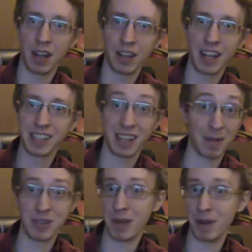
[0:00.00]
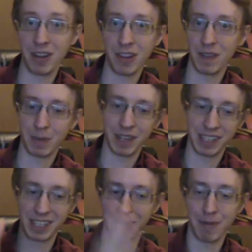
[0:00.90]
Like I said, I'm jumping all over the
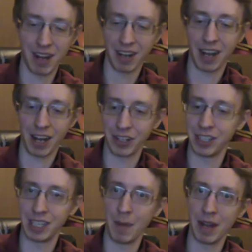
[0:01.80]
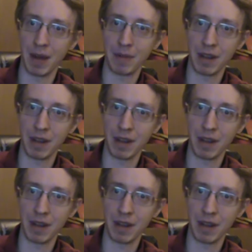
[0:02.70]
place because I'm not going to actually sum it up